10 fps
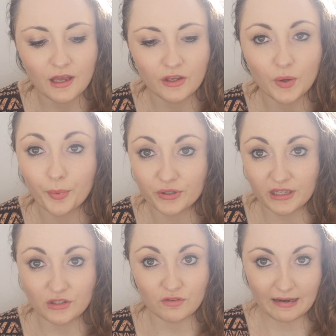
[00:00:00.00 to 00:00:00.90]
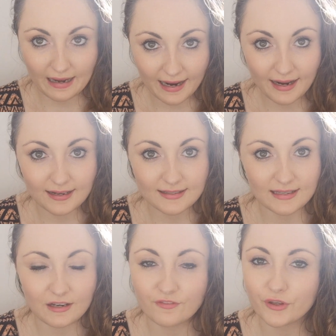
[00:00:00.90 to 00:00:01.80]
your body to relax
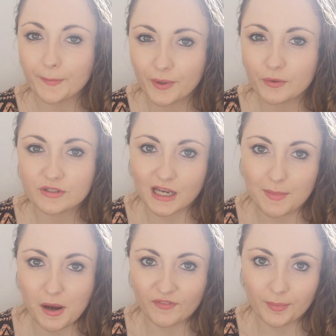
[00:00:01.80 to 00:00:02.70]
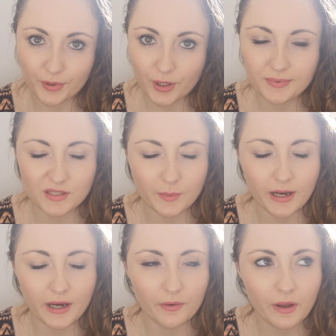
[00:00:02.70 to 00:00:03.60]
and for your milk to come out of your boobs as
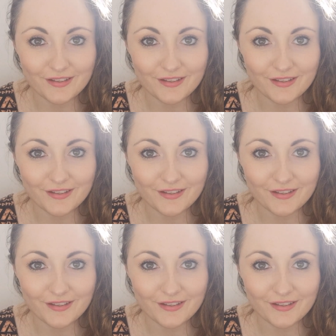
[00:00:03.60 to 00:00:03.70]
well.